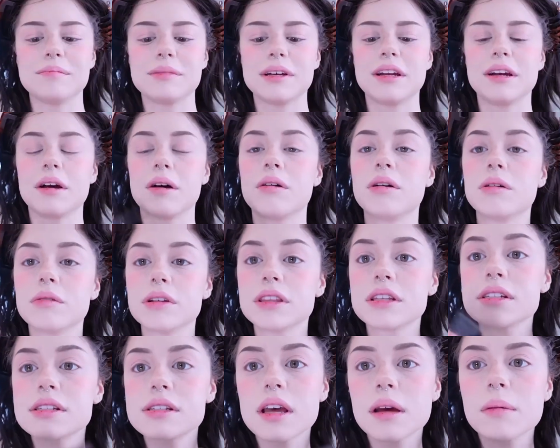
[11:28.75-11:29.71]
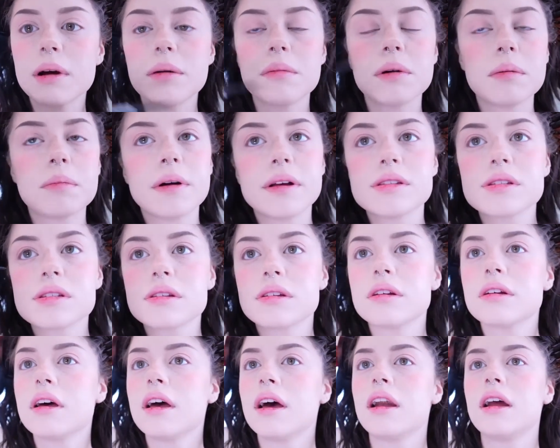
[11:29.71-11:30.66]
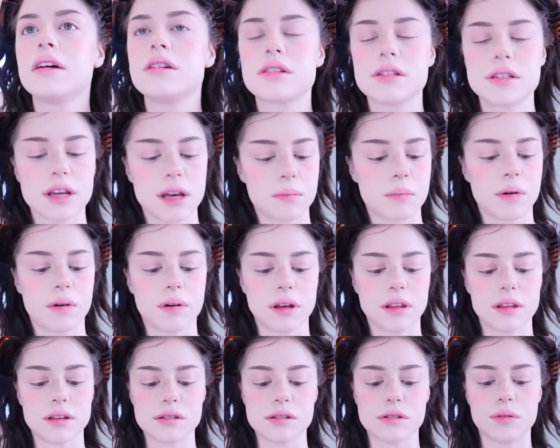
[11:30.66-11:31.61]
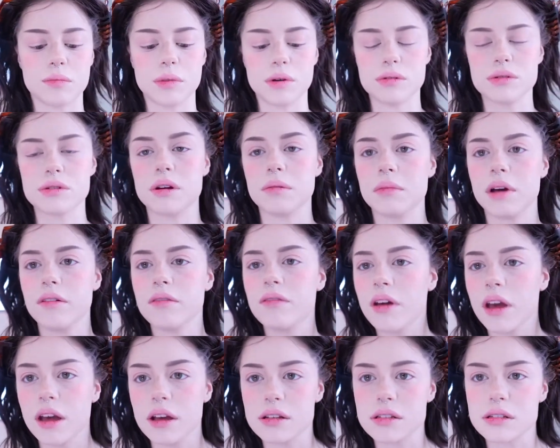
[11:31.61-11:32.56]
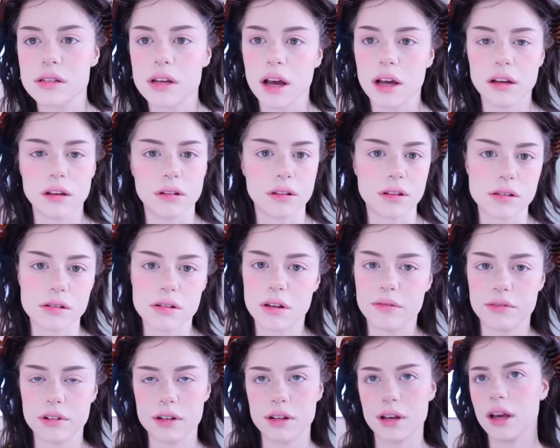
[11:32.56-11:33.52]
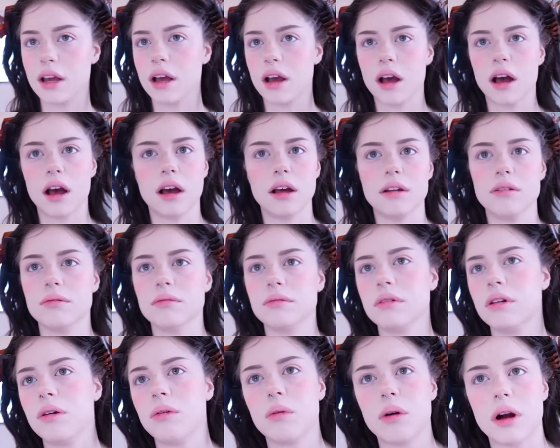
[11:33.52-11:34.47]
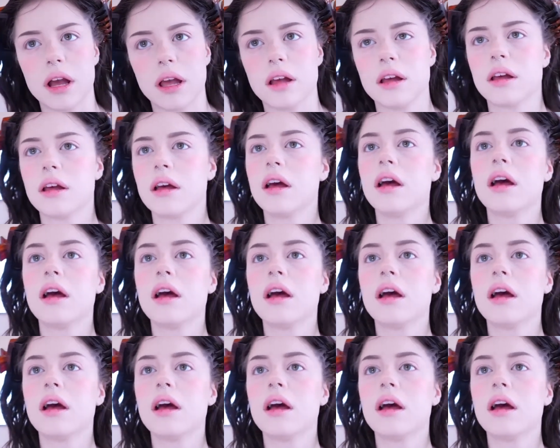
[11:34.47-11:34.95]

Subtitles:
I'm gonna go in with the same eyebrow pencil and I just like putting these little moles on my face. I do this every day. I don't know why.